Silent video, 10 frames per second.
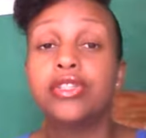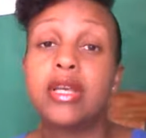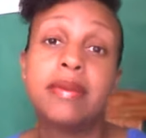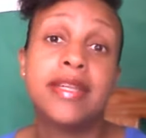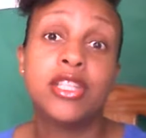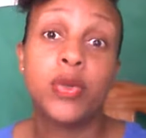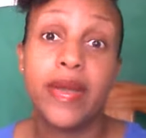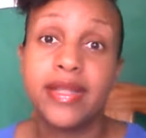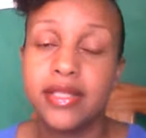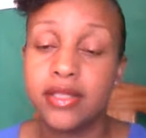so I'm in the
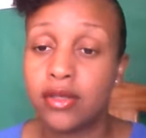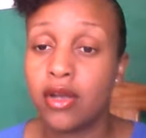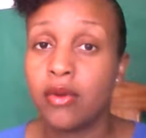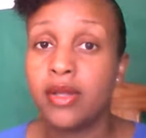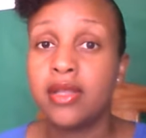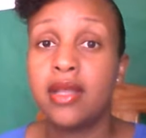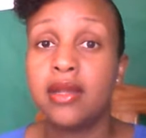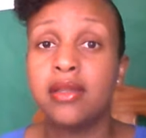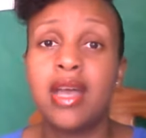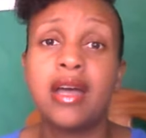20s now, and
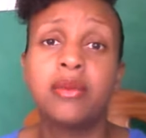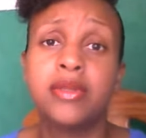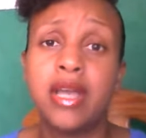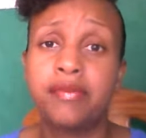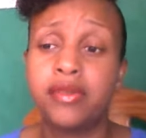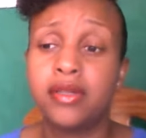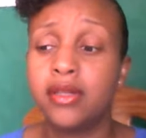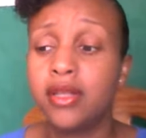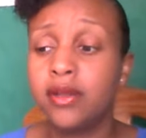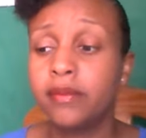then that will
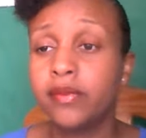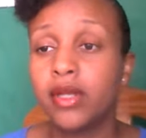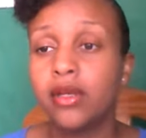definitely